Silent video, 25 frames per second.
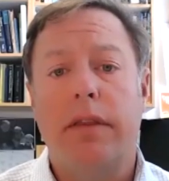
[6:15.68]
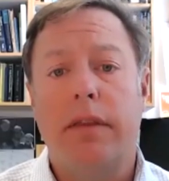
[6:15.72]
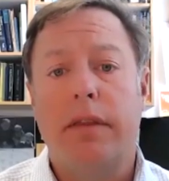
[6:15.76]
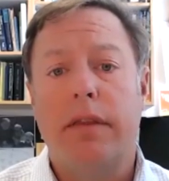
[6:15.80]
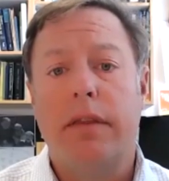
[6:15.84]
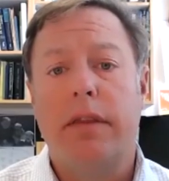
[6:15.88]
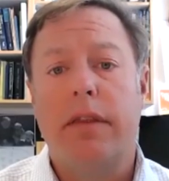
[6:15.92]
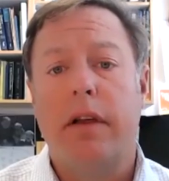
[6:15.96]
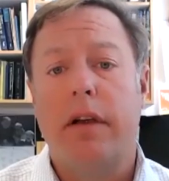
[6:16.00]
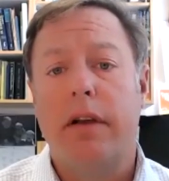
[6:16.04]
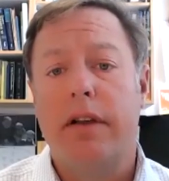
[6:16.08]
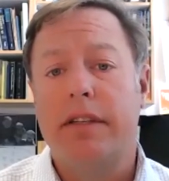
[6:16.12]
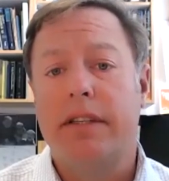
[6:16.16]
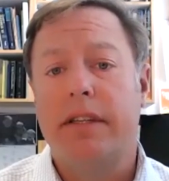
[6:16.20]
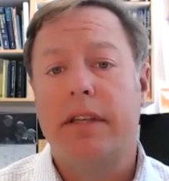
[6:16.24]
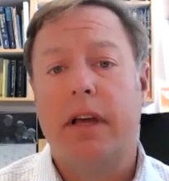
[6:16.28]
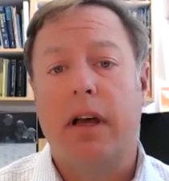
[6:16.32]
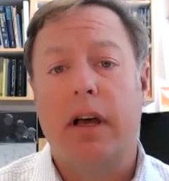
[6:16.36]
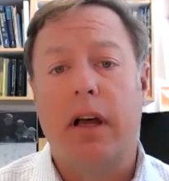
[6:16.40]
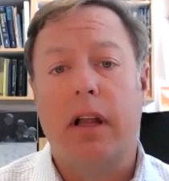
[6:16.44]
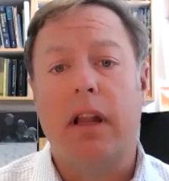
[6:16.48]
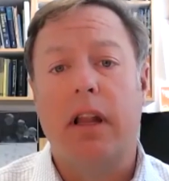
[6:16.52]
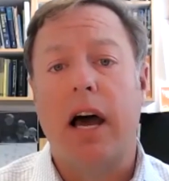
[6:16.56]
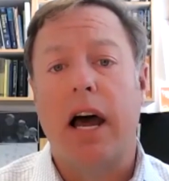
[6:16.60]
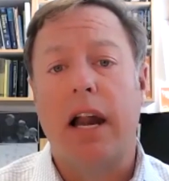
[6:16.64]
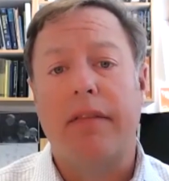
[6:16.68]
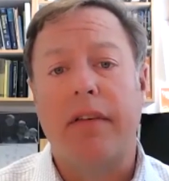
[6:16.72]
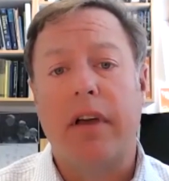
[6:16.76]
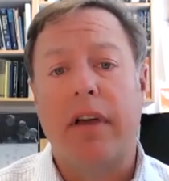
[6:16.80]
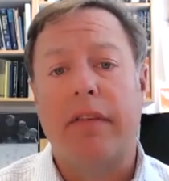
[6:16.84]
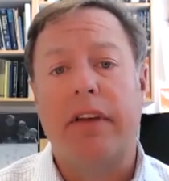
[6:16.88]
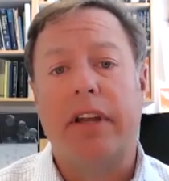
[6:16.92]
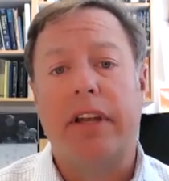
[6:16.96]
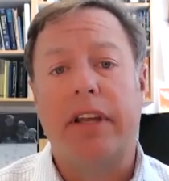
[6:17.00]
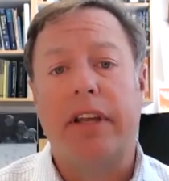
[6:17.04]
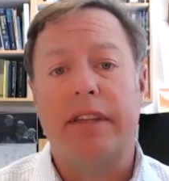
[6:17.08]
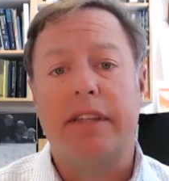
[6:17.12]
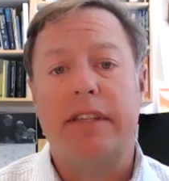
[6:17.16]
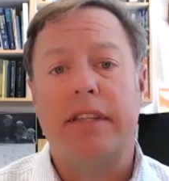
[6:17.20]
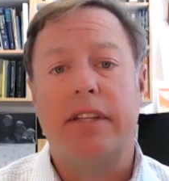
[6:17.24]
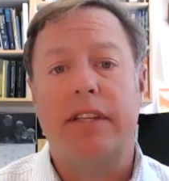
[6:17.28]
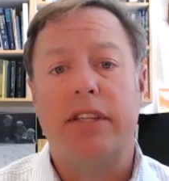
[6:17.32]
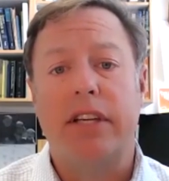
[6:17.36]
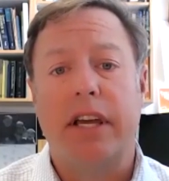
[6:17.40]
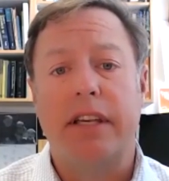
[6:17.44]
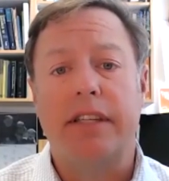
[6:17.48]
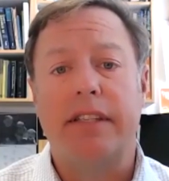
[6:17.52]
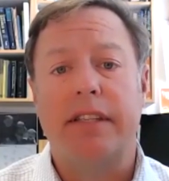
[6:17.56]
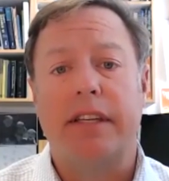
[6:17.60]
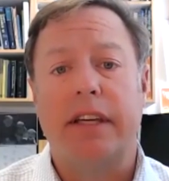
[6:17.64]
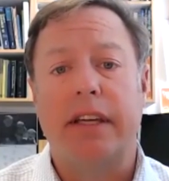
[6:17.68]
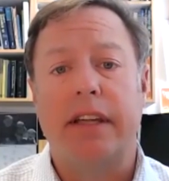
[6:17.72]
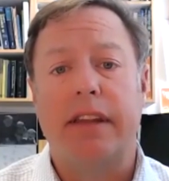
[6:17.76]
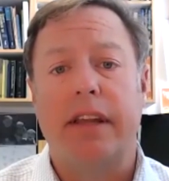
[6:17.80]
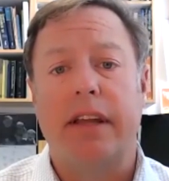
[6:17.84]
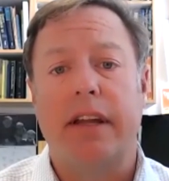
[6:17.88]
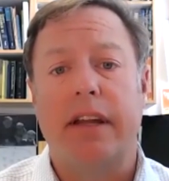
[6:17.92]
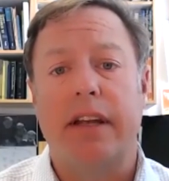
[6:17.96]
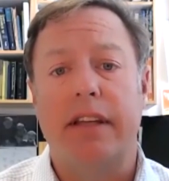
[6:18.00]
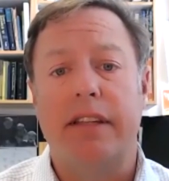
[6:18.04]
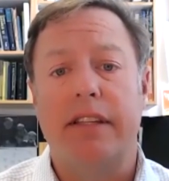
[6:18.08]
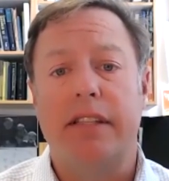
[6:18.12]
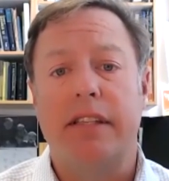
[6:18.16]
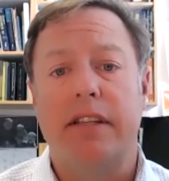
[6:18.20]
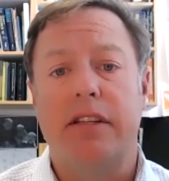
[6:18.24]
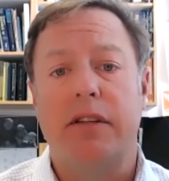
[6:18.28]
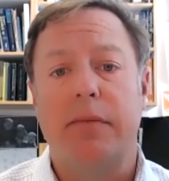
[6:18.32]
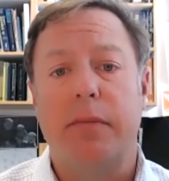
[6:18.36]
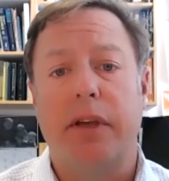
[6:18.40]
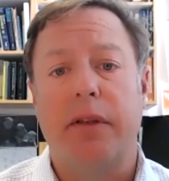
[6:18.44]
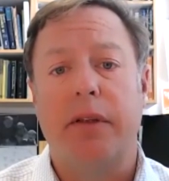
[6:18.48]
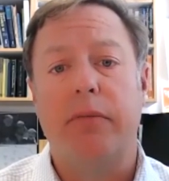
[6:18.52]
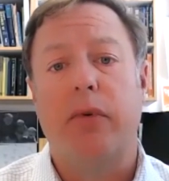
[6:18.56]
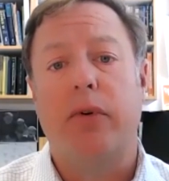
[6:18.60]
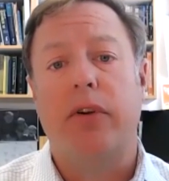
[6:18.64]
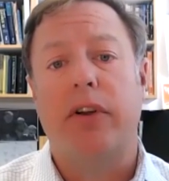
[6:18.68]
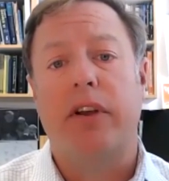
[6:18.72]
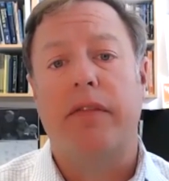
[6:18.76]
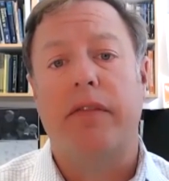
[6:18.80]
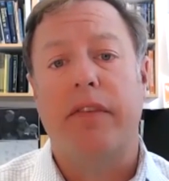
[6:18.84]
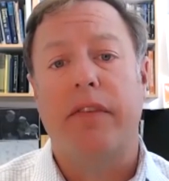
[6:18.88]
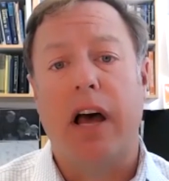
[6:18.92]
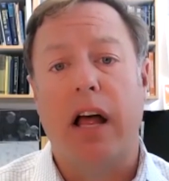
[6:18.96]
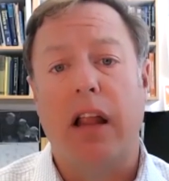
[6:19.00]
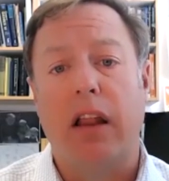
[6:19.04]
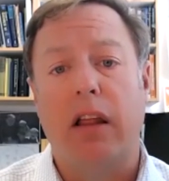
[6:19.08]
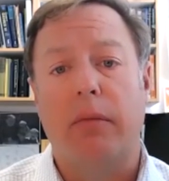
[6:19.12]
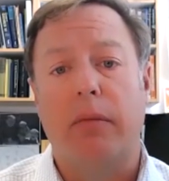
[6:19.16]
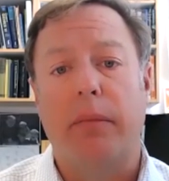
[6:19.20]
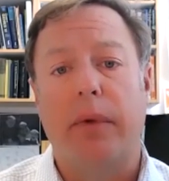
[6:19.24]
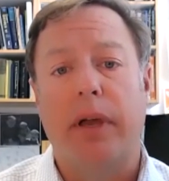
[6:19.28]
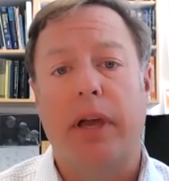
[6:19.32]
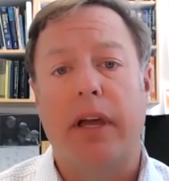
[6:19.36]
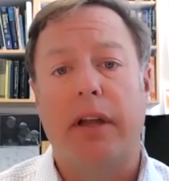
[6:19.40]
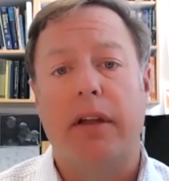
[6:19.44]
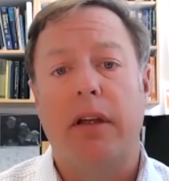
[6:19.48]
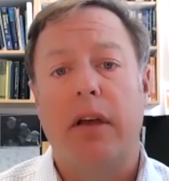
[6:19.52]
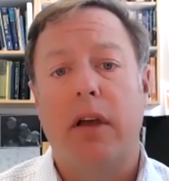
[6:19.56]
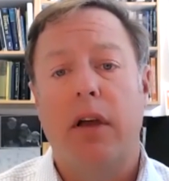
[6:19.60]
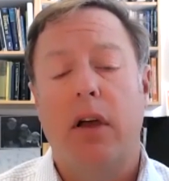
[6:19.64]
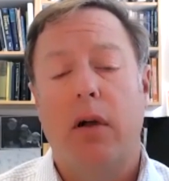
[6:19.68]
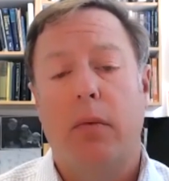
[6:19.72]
There's a lot of evidence suggesting that as there's been more development,